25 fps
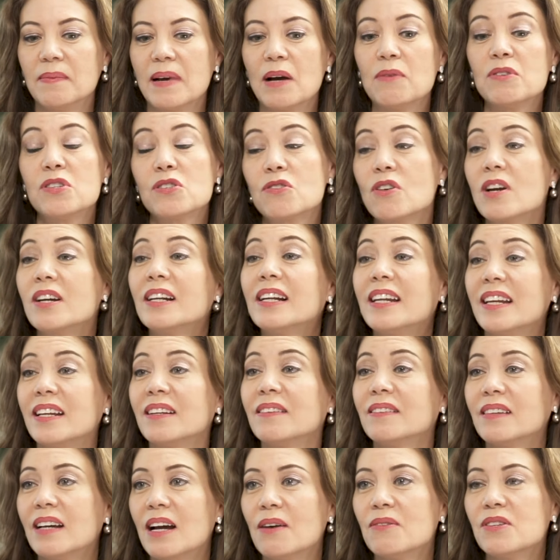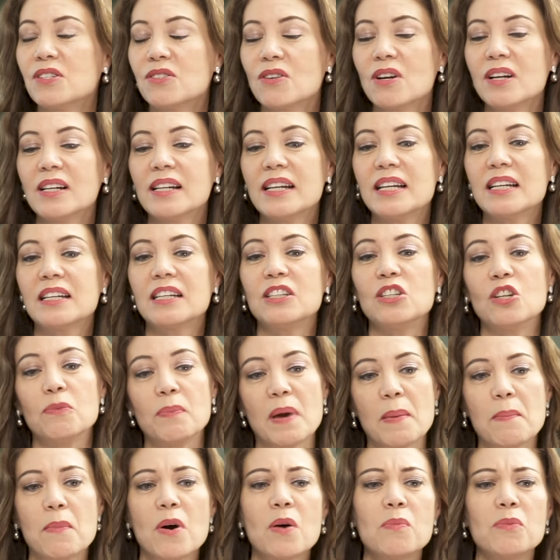I was struggling.
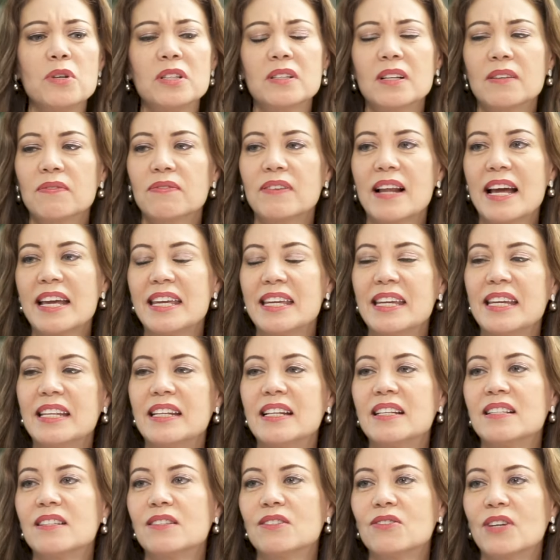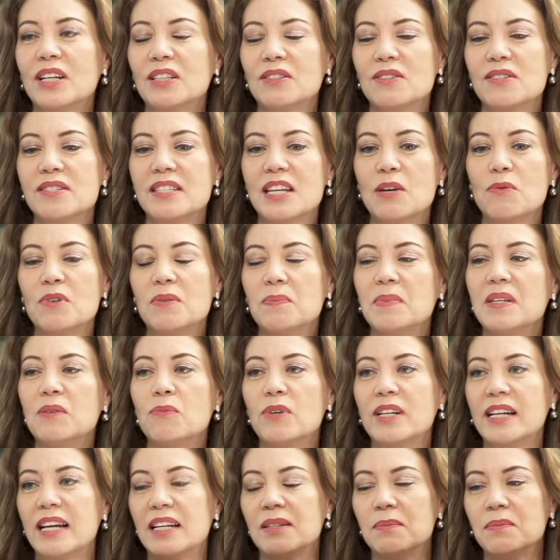My mom would fly in and try to stay with me
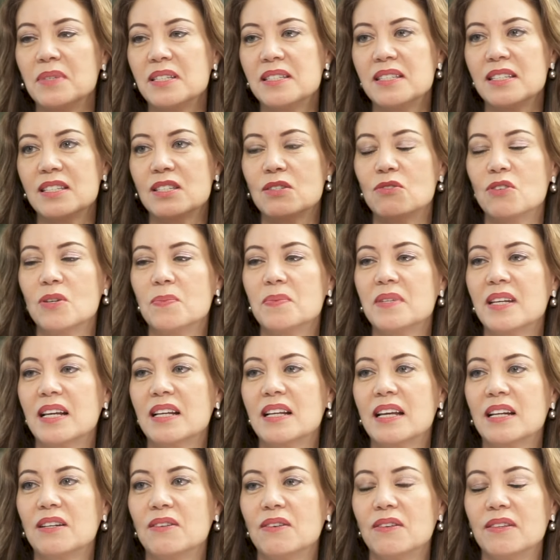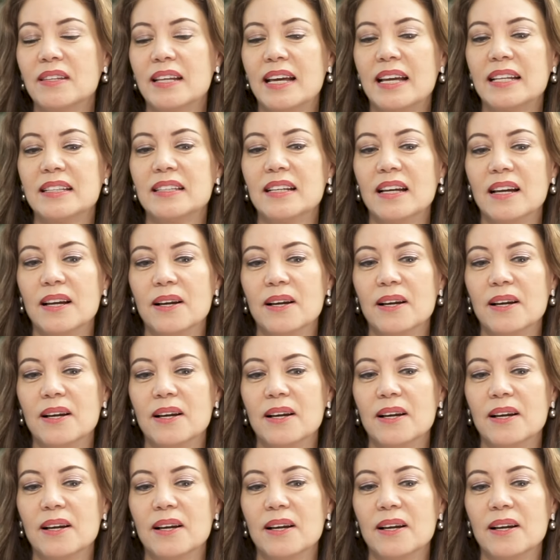when I had business trips and all that.